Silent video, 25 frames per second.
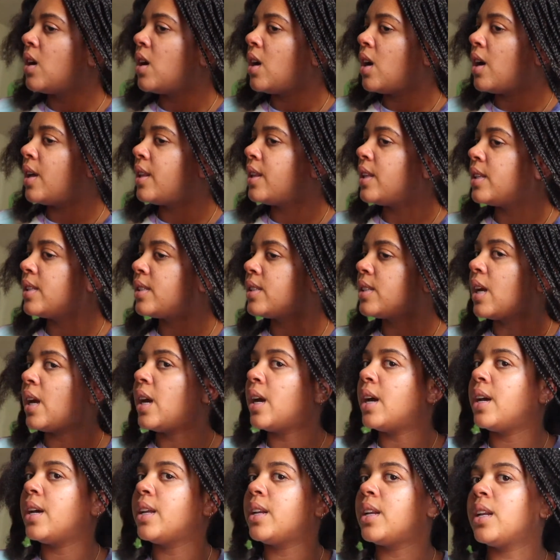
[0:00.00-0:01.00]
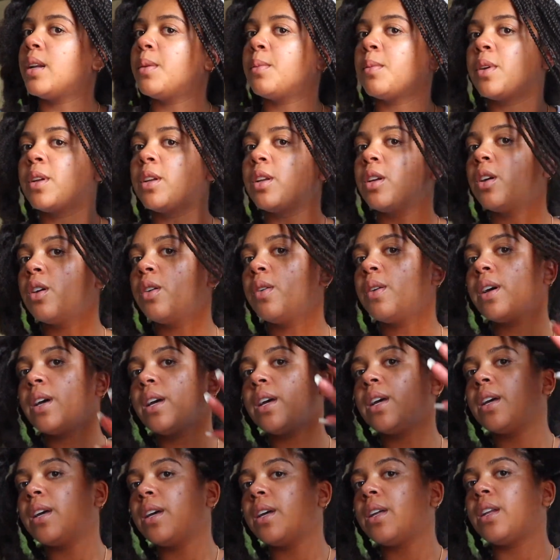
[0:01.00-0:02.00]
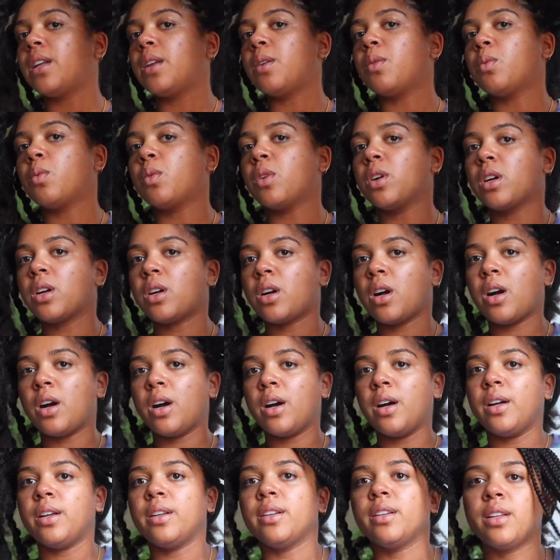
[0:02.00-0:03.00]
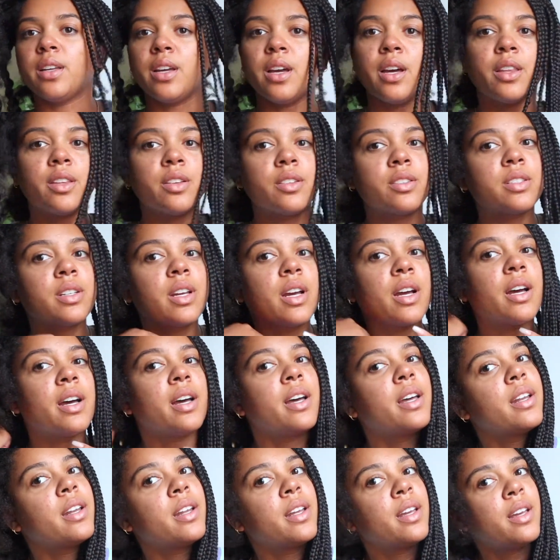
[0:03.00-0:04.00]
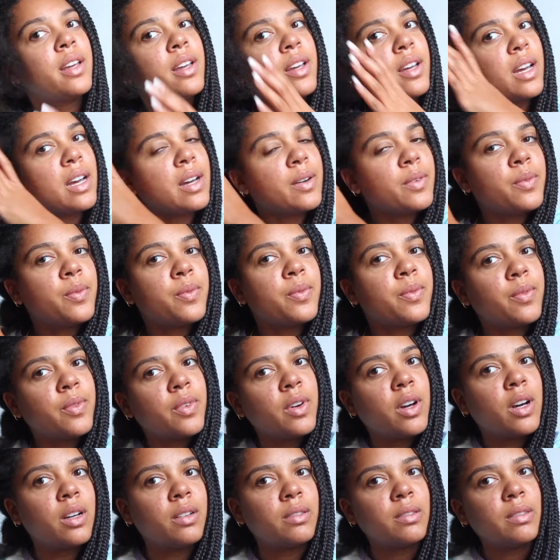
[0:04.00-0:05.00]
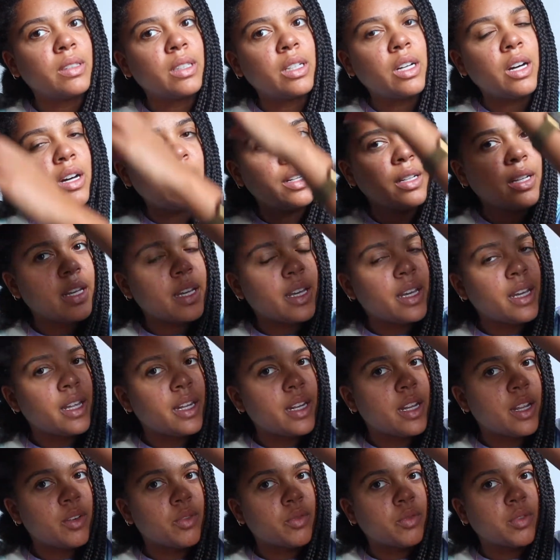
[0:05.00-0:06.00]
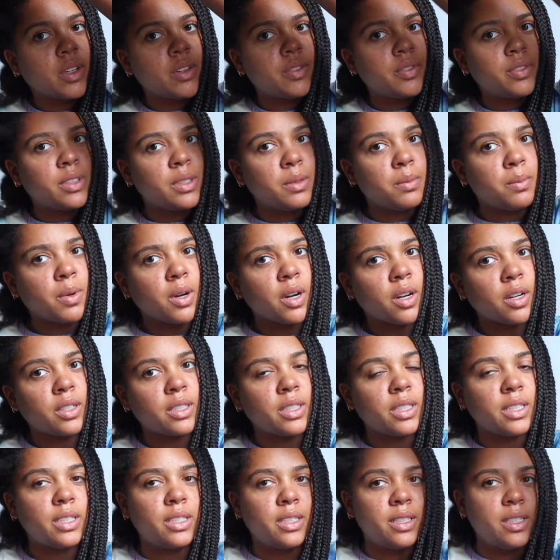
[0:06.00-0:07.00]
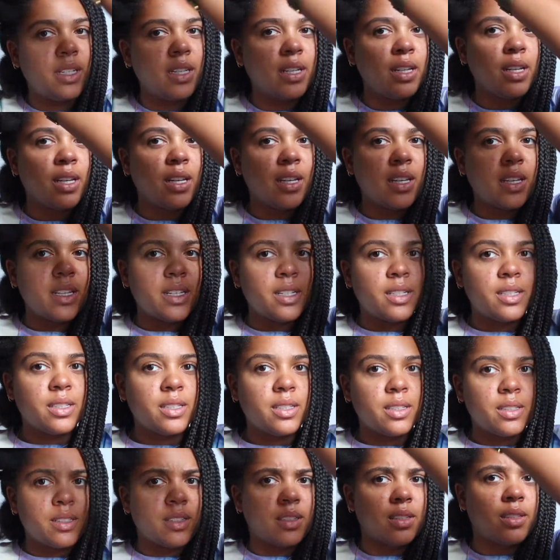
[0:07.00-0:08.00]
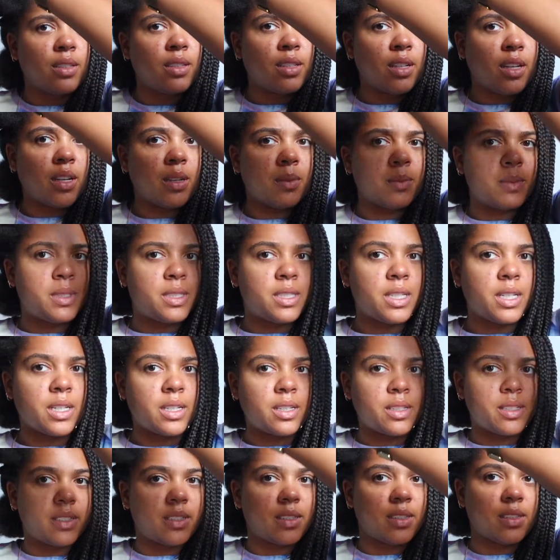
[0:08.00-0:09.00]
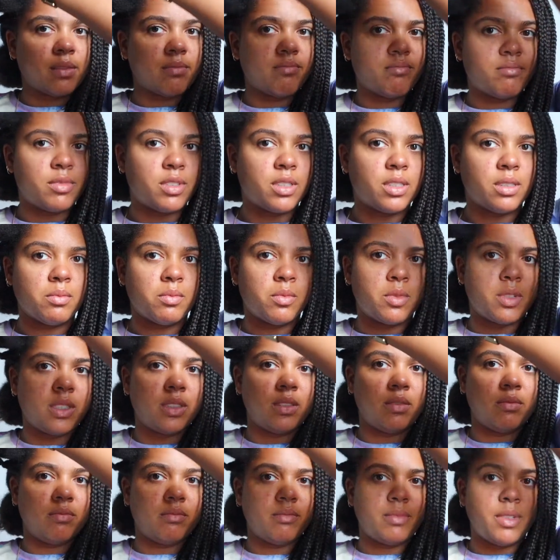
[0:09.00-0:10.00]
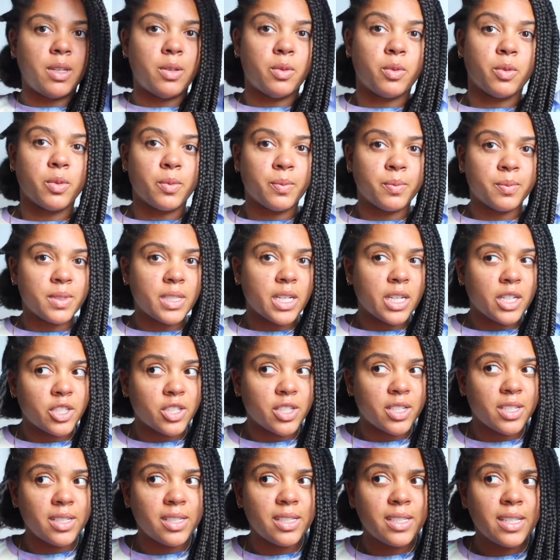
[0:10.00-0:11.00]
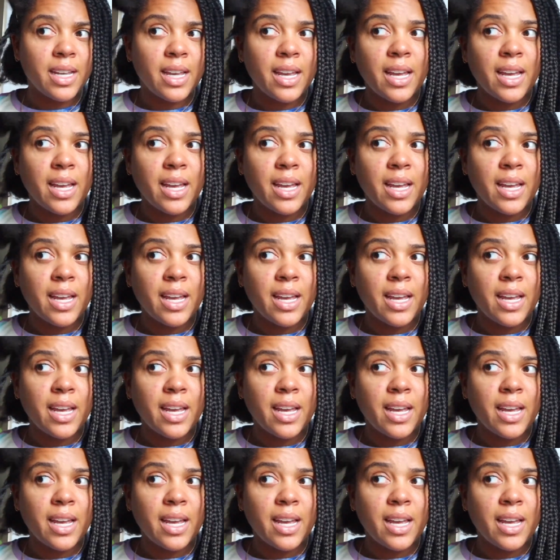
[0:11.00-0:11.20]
on this side, and I'm going to go ahead and work on the other side. I've gone ahead and roughly parted 6 somewhat equal sections,